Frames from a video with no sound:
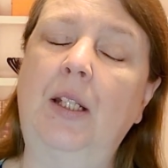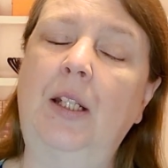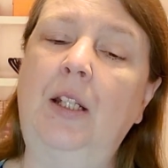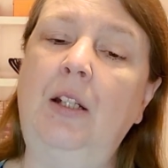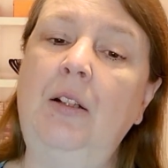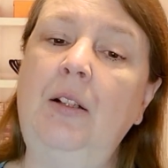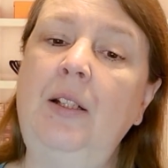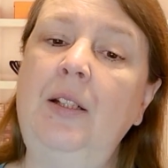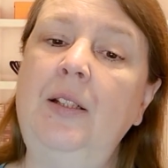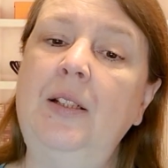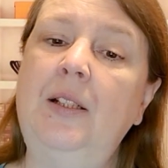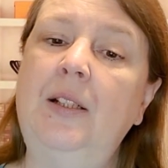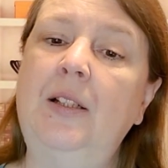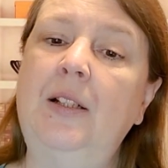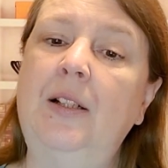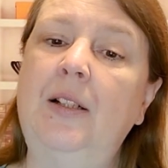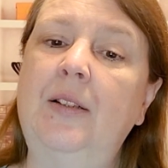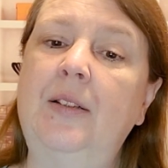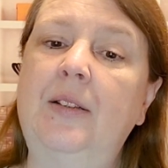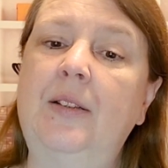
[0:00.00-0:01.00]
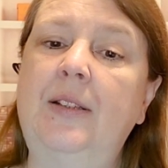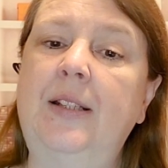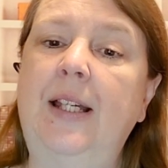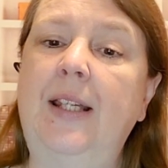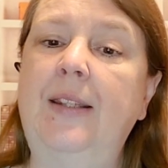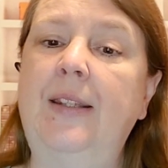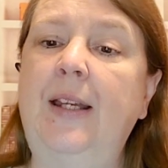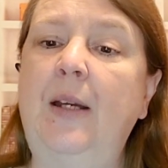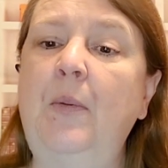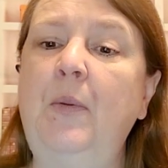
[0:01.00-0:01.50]
Kirian declared
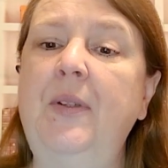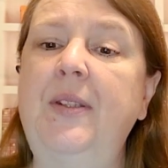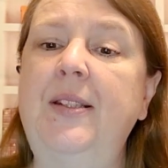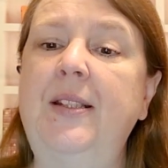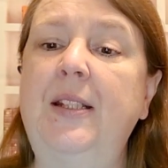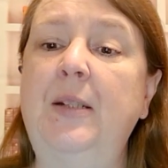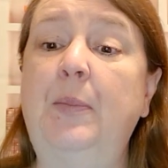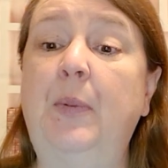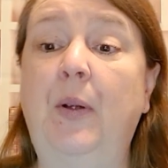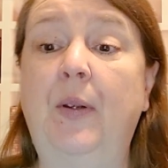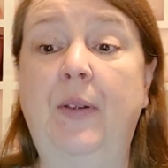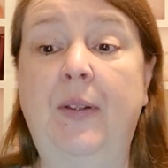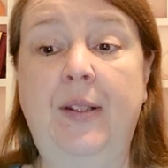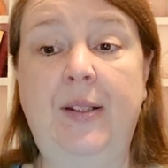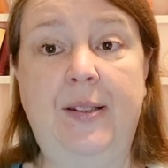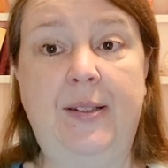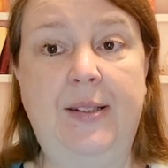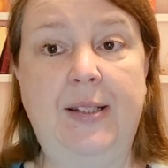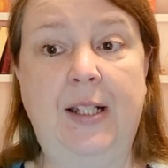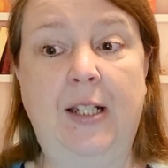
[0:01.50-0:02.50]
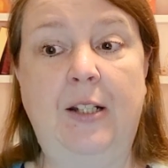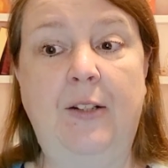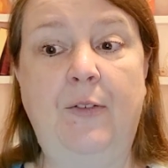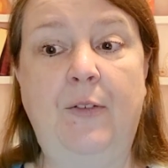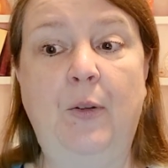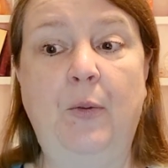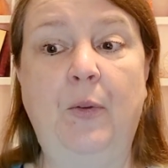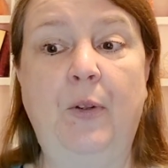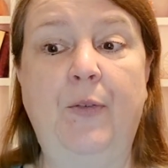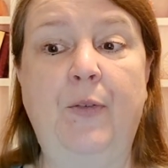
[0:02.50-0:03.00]
that they would sleep on this side of
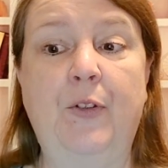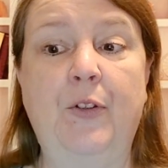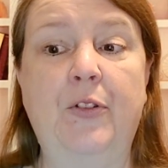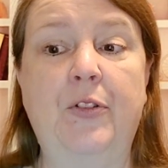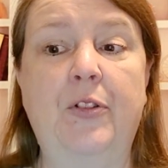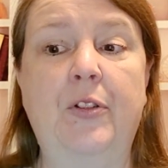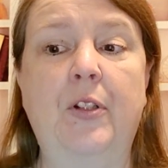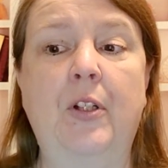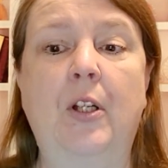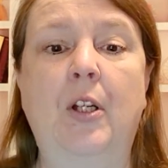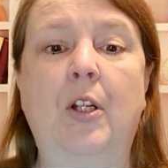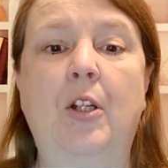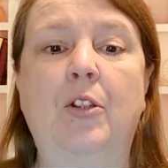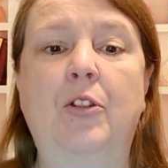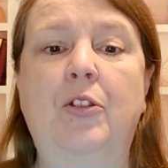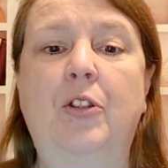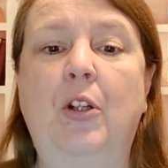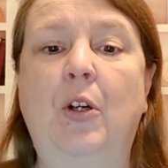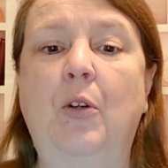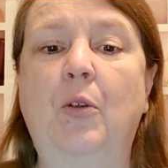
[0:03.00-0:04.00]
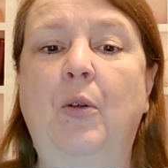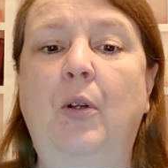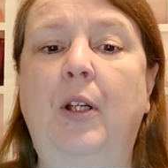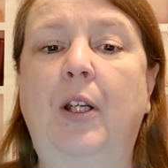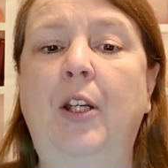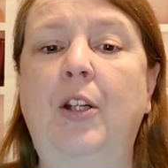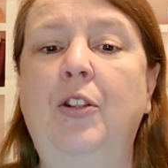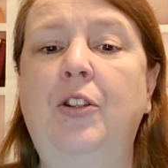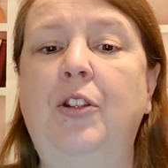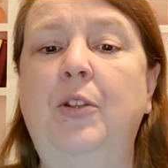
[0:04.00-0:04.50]
the rivers, so
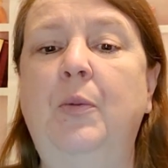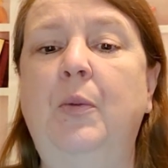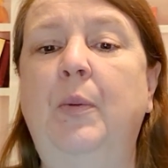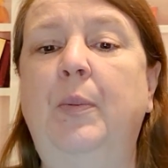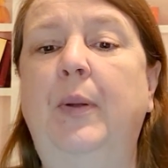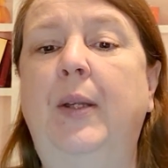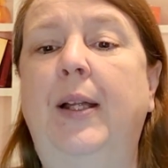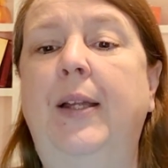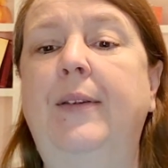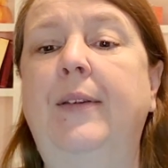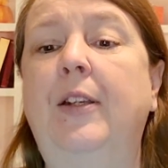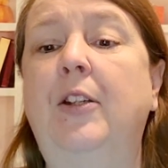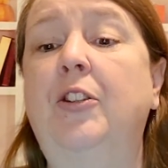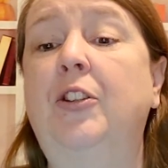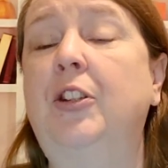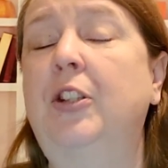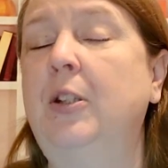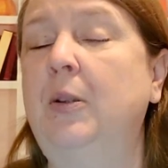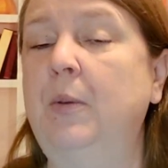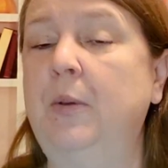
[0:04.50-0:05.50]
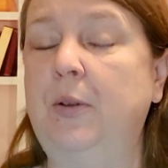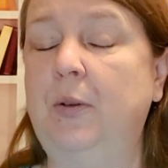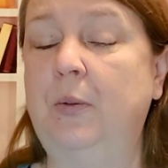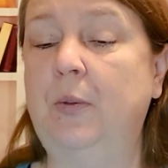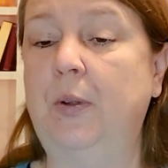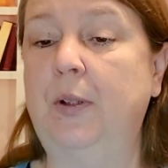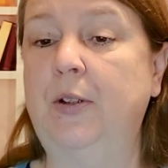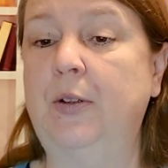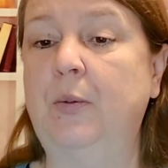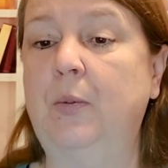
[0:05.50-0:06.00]
Kirsha replied that she was
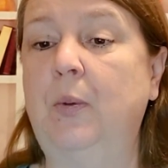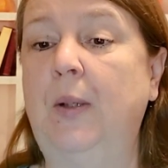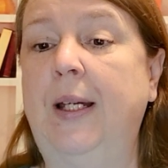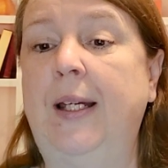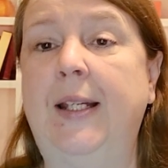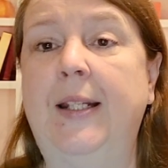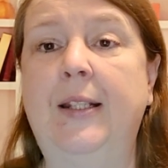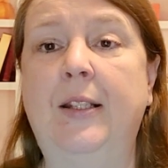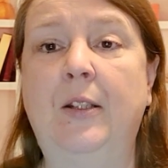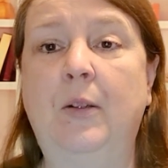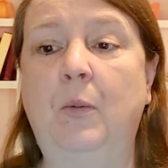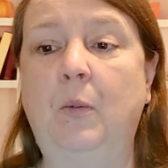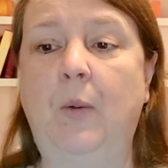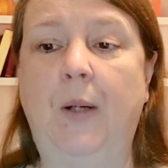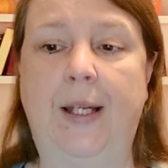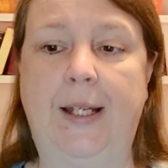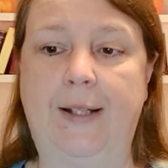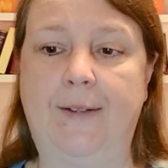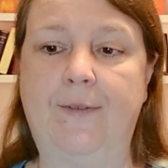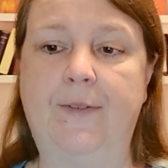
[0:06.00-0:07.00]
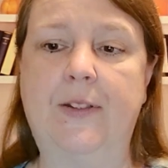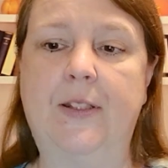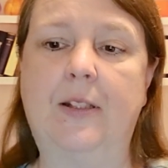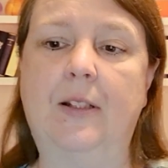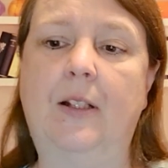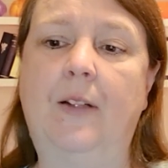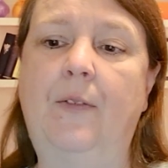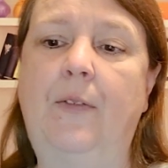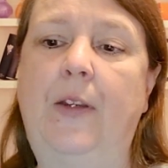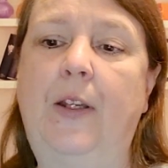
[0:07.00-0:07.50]
going to wade in the waves
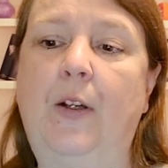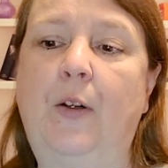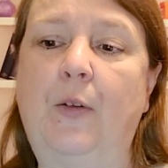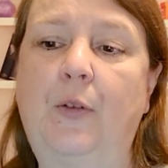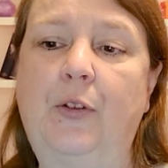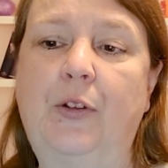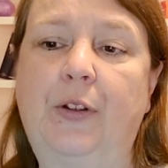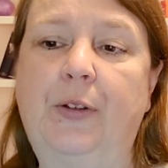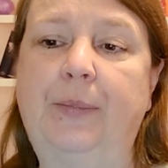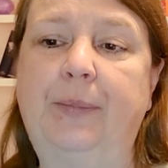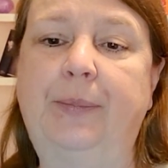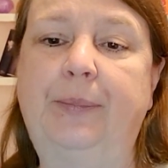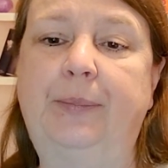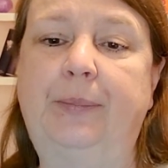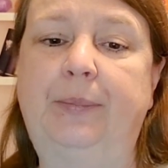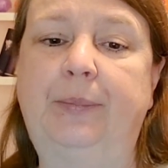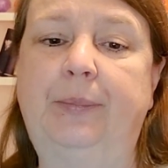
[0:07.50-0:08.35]
of the ocean.